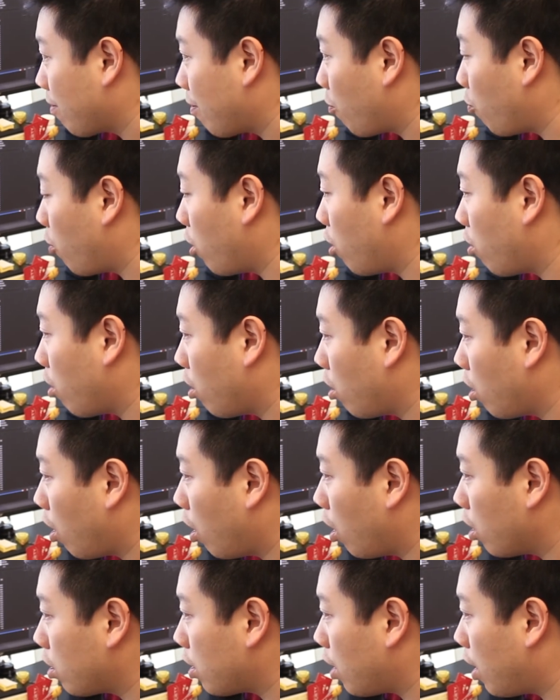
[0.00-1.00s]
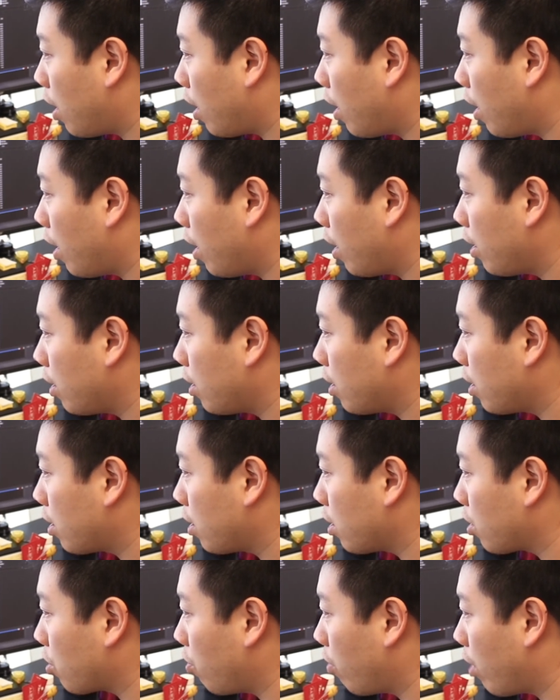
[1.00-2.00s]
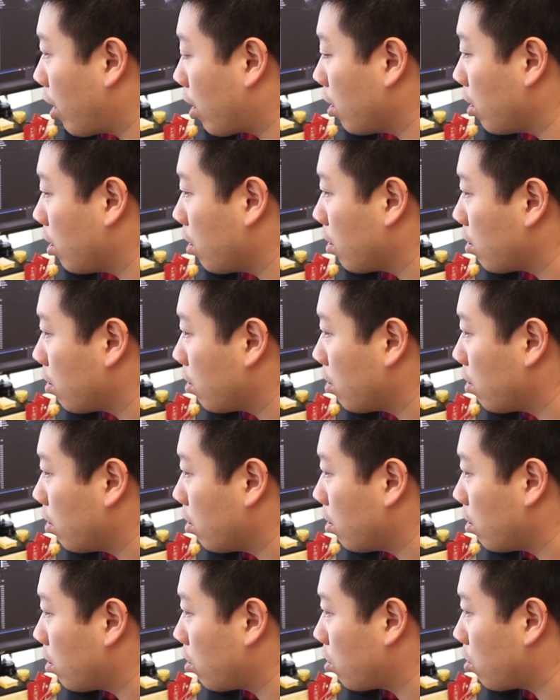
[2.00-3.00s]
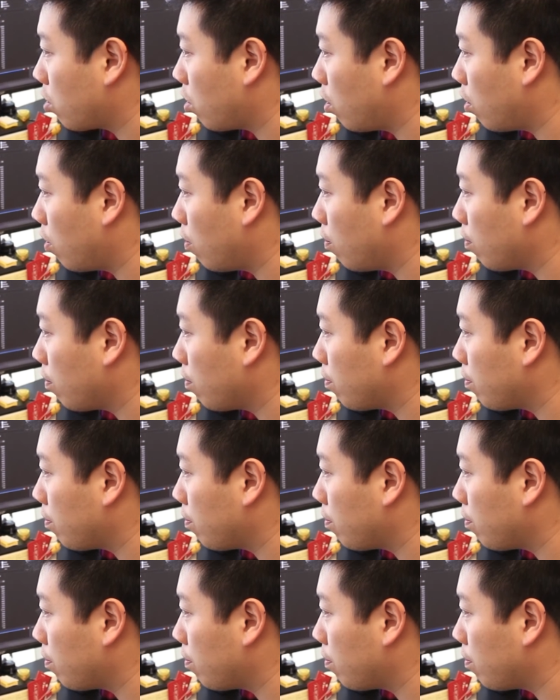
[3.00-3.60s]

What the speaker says: whether or not I did this correctly. So